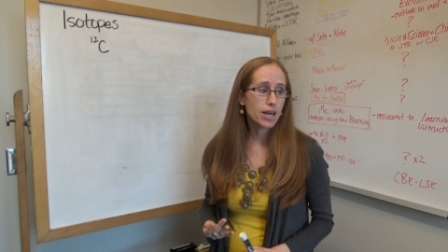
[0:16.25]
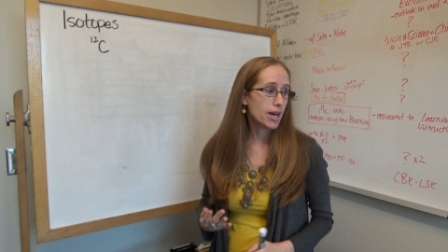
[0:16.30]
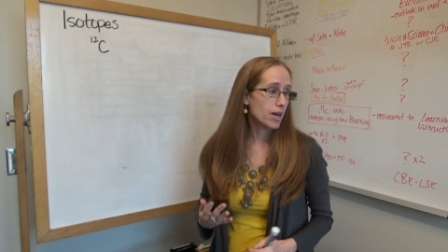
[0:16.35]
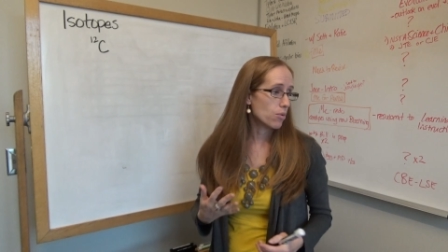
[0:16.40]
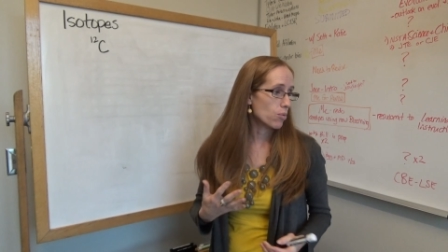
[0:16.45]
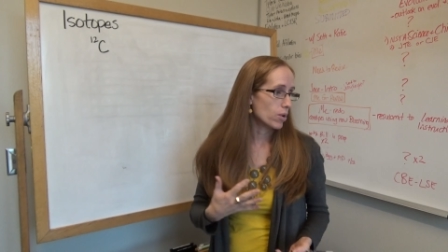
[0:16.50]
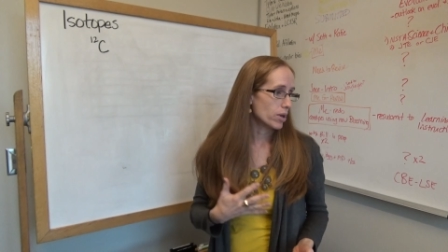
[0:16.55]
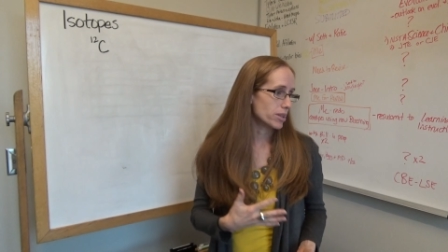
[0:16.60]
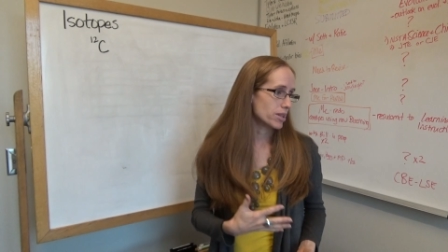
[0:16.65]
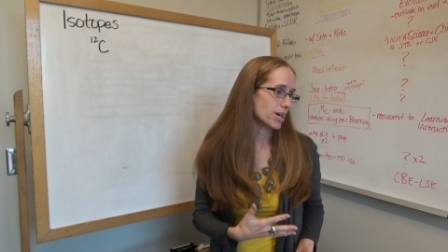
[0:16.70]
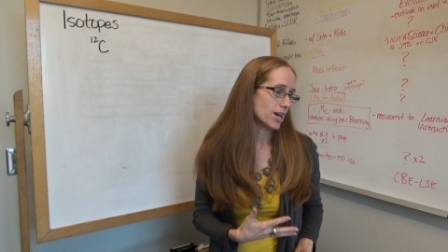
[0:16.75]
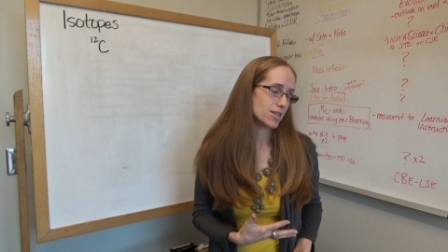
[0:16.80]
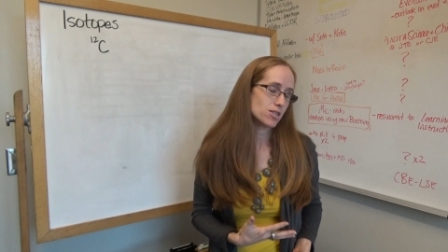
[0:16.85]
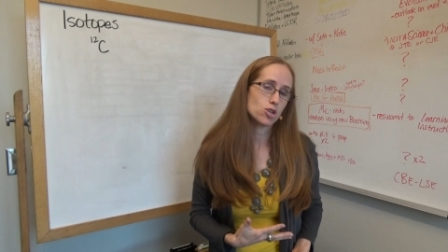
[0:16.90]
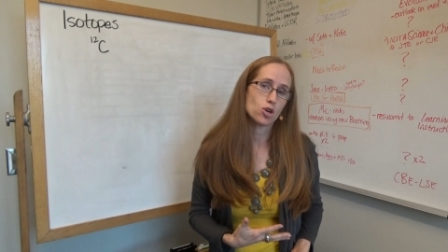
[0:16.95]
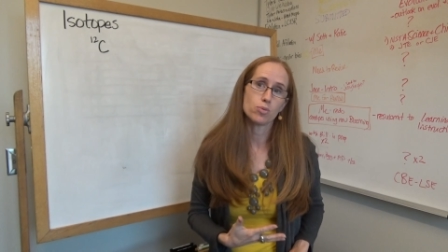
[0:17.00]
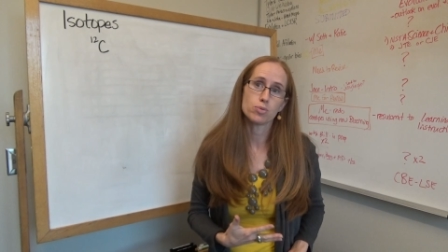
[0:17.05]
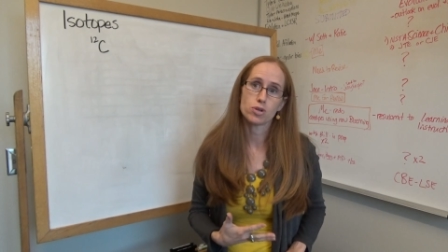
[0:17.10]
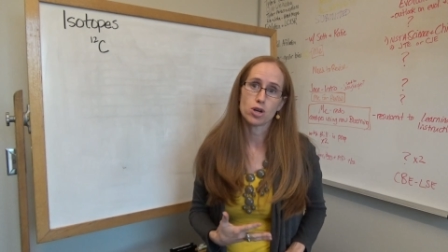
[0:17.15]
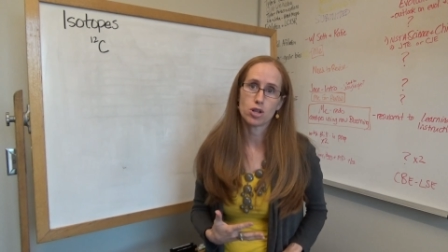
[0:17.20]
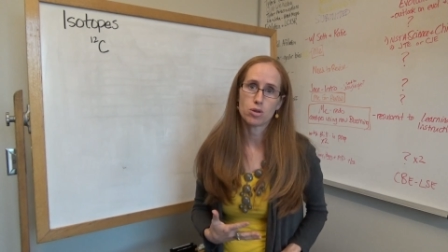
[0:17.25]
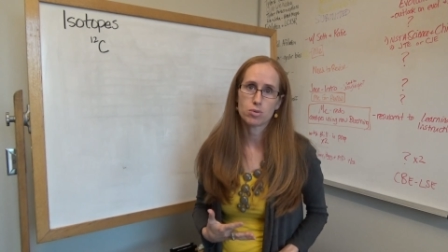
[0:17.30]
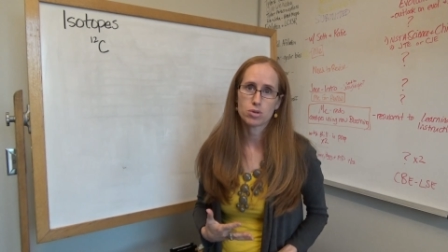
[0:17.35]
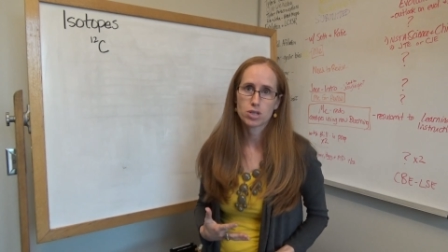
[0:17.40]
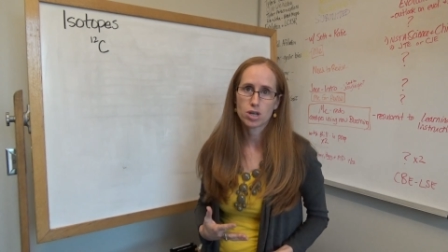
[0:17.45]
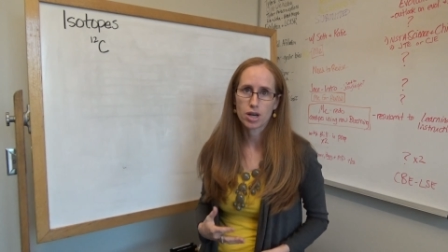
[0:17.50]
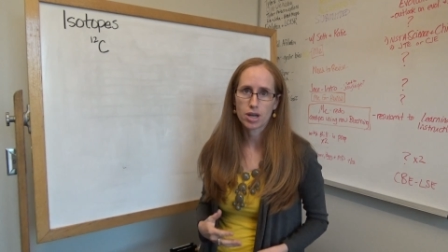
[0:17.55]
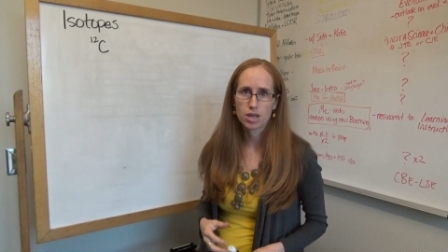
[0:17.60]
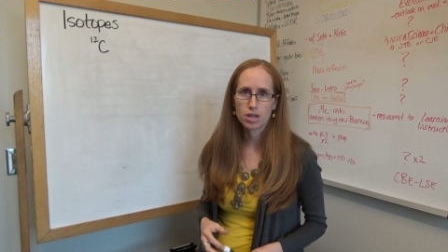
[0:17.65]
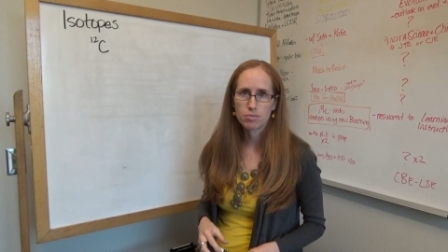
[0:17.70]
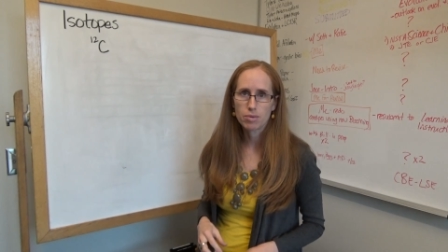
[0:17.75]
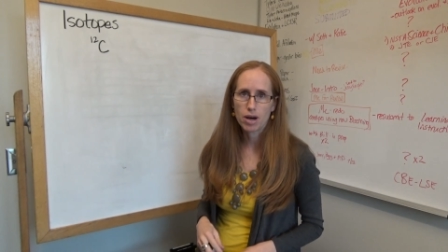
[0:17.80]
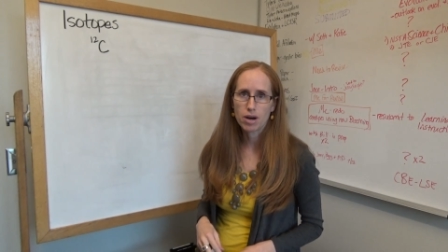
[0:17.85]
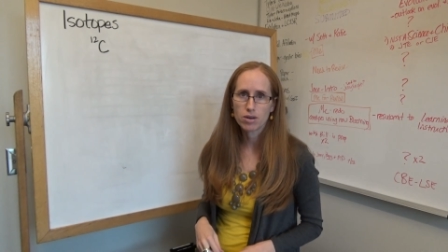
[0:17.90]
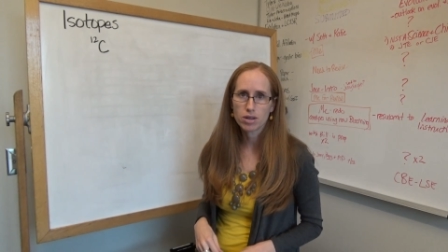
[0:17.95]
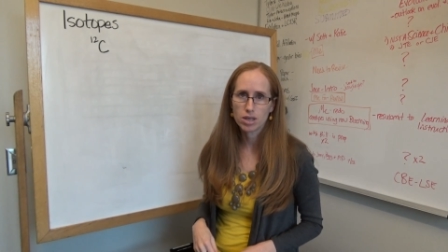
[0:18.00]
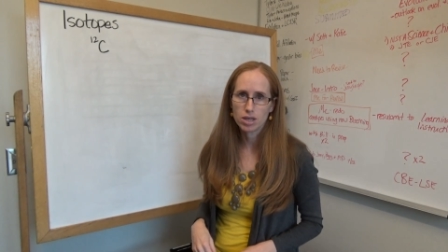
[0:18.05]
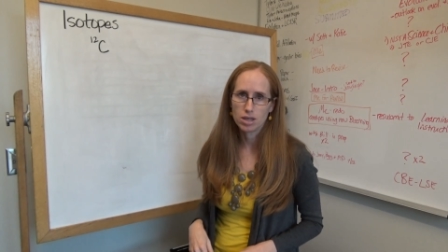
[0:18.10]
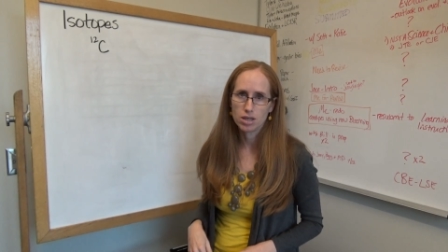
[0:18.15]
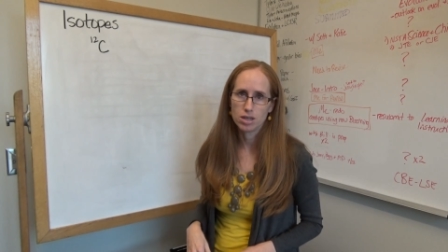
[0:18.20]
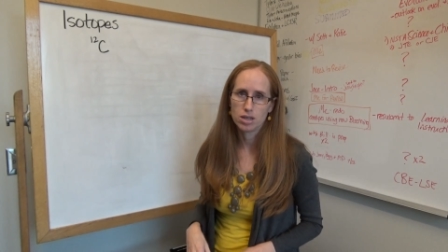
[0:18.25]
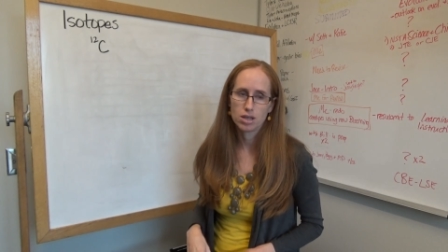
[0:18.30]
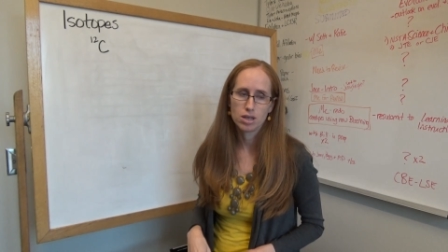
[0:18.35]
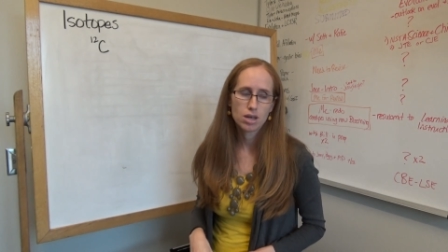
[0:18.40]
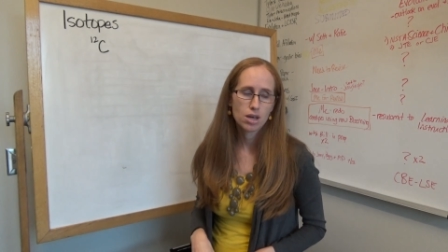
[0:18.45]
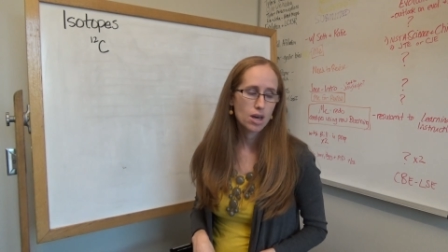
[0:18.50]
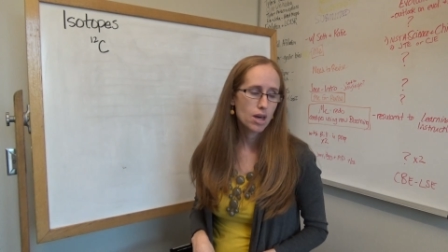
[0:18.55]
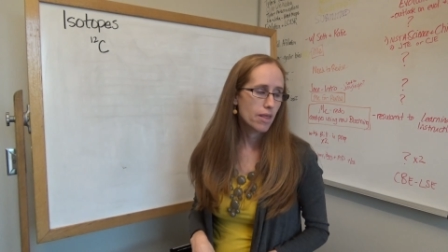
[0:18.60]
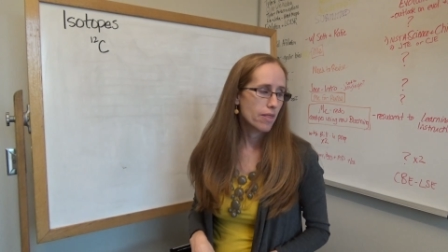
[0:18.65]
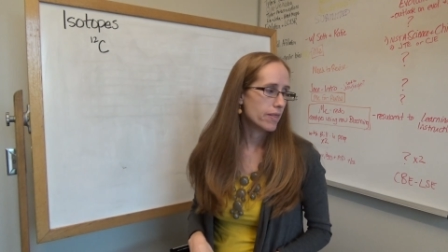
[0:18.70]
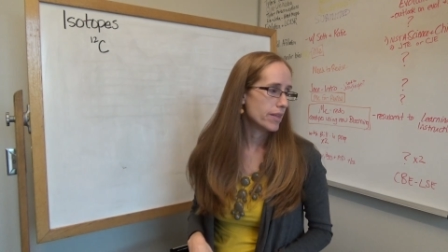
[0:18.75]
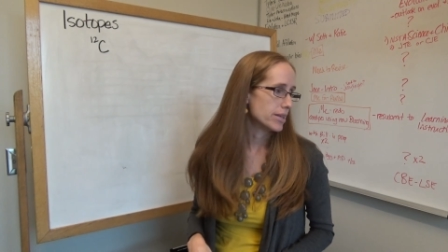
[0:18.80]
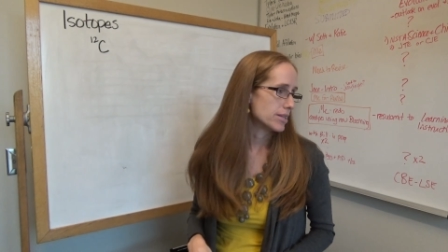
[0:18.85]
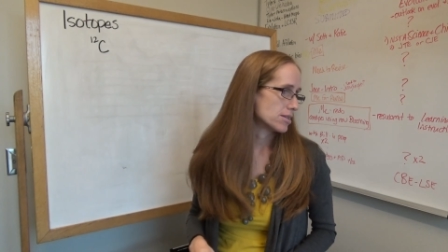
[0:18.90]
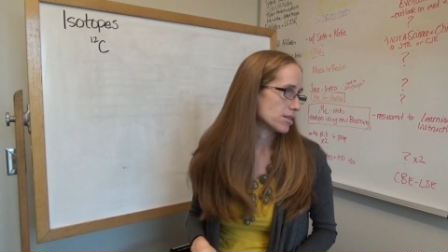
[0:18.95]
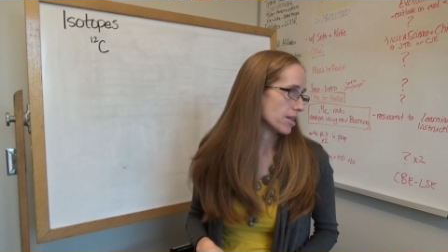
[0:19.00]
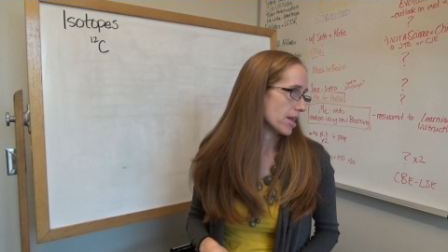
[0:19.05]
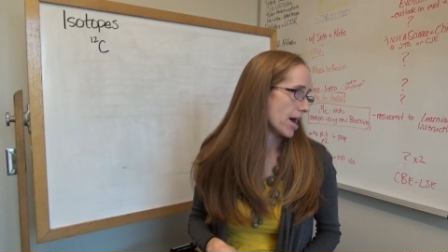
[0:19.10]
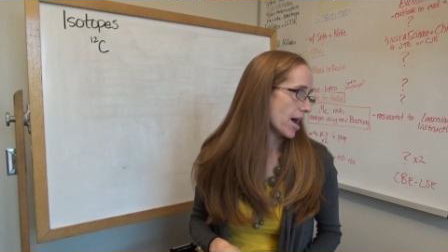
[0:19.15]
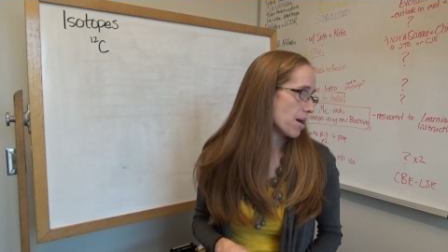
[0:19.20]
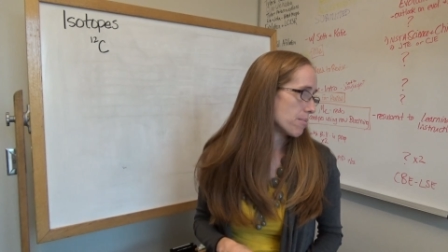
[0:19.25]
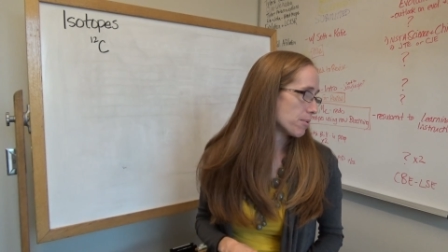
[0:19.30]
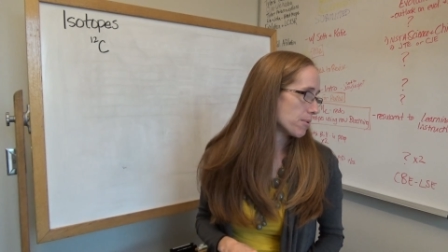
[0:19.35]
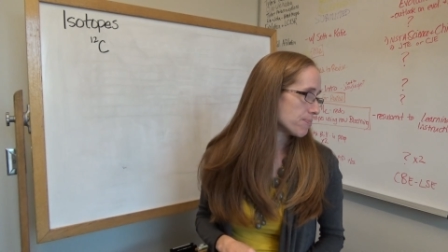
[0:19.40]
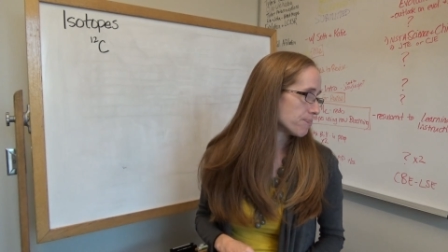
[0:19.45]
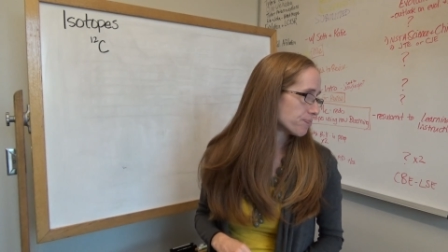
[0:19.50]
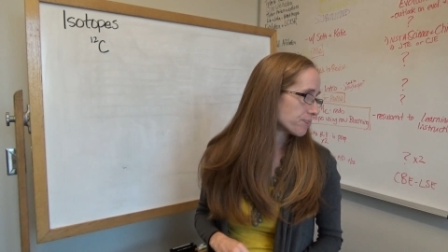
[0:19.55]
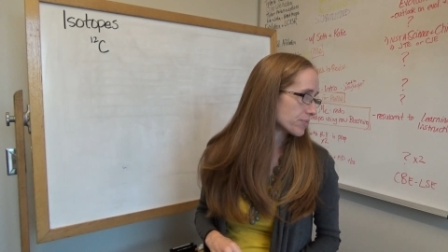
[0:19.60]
and what the isotopes are that we're talking about in this lab.